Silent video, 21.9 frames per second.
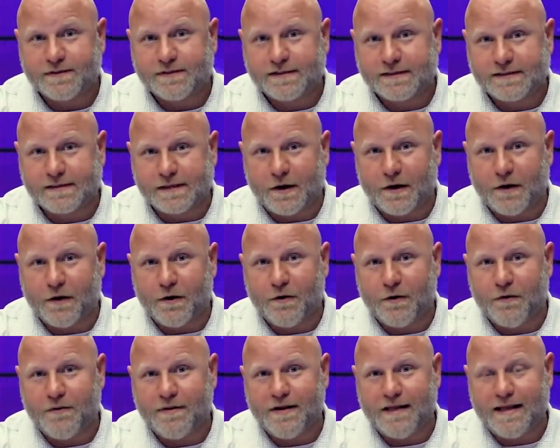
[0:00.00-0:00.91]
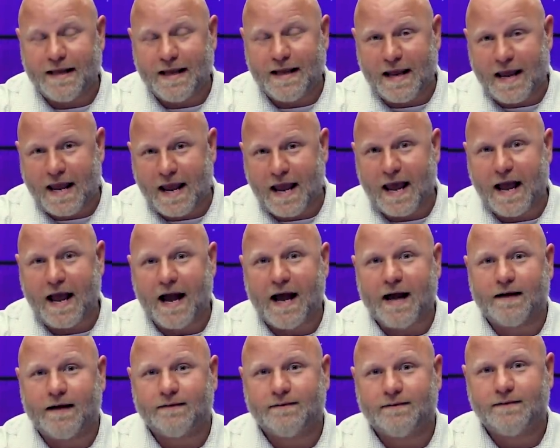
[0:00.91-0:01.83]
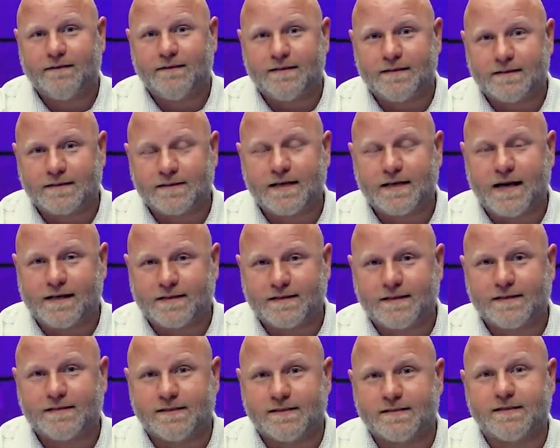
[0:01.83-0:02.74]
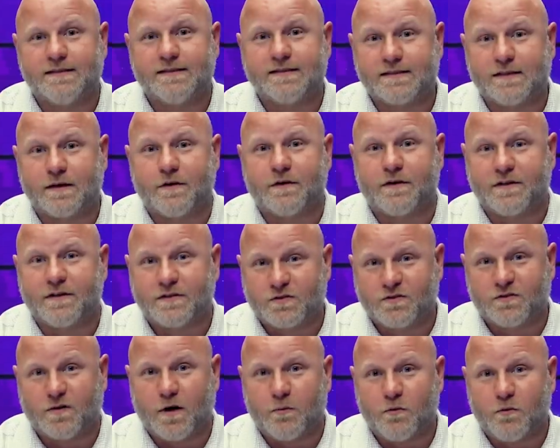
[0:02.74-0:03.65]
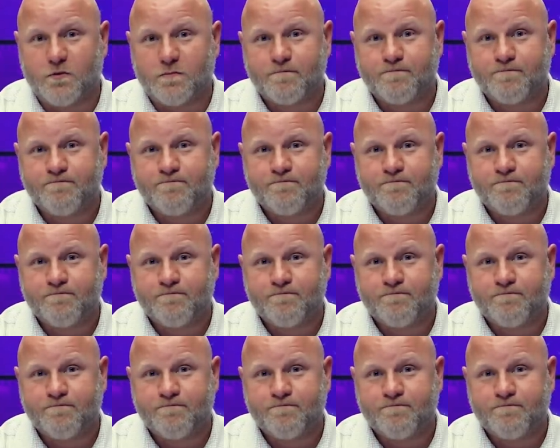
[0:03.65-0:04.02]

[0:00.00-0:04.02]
So yeah, DeSantis is in serious trouble.